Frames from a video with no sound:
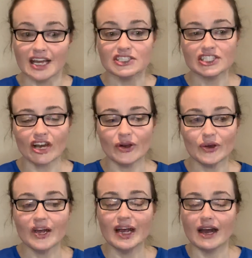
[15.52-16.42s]

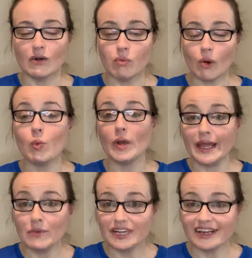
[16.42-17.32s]
So what
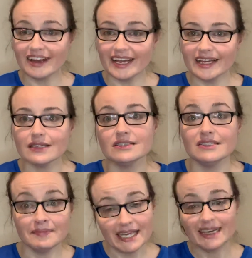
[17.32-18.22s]
we would like
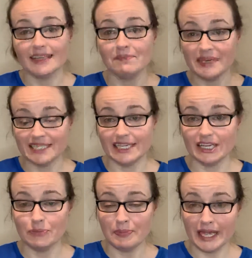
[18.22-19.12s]
to make it the best it
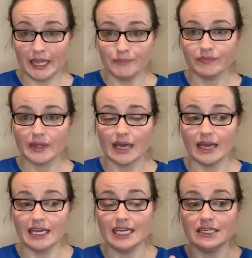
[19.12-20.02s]
can be
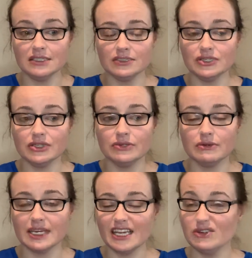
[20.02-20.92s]
uh, is
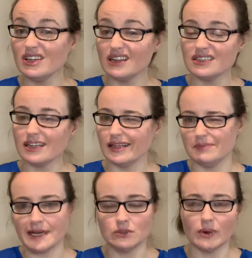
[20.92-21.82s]
to get you to answer
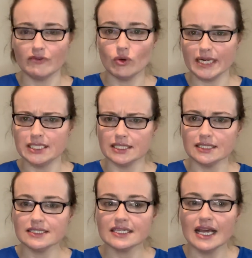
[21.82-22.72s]
about 12
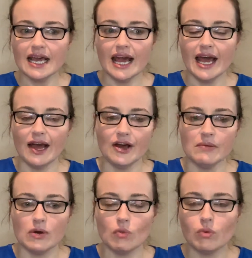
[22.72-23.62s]
questions.
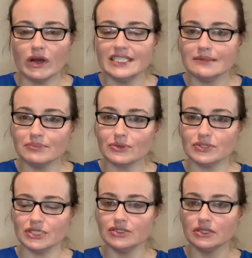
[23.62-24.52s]
Um, what is
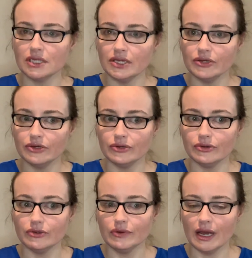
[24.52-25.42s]
important to
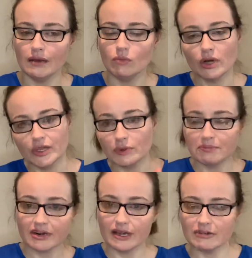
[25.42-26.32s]
you, uh, what you would
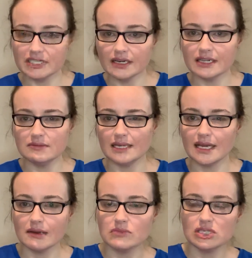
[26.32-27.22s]
prioritize when it
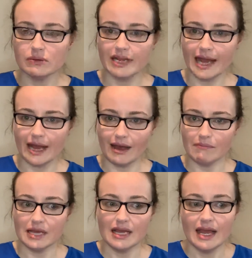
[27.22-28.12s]
comes to an
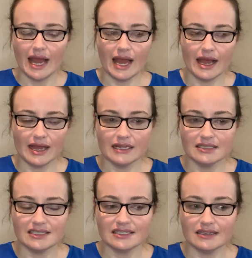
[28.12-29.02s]
app, and